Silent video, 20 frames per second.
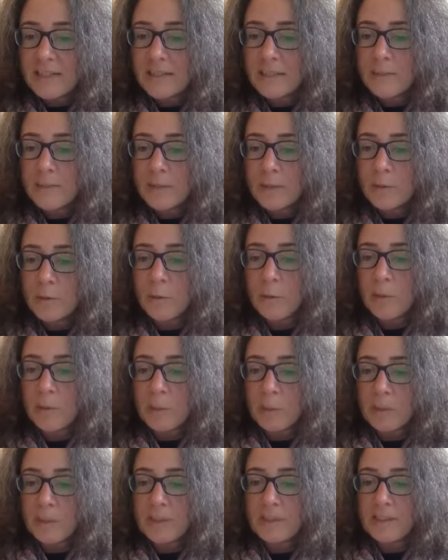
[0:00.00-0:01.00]
to be with
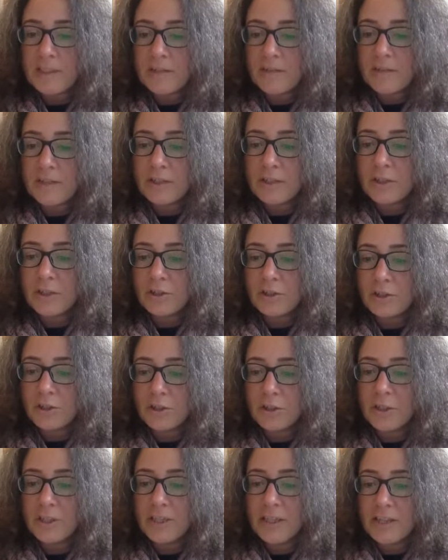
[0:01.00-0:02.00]
people as they finish their
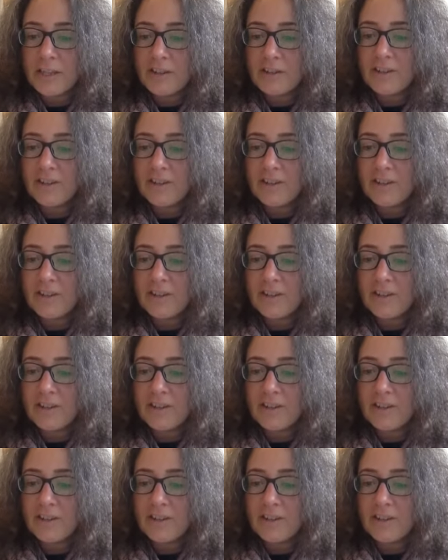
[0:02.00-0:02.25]
journey here